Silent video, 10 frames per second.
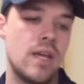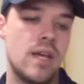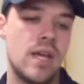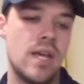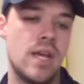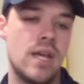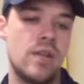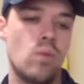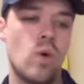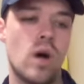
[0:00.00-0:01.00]

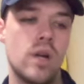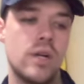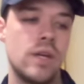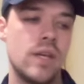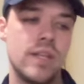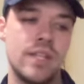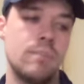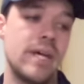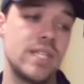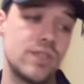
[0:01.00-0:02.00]
and Water, and then the
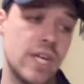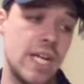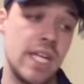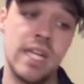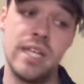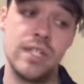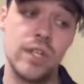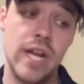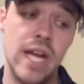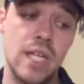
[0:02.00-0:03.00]
best rating is
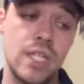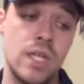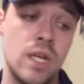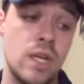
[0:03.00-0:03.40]
Crash.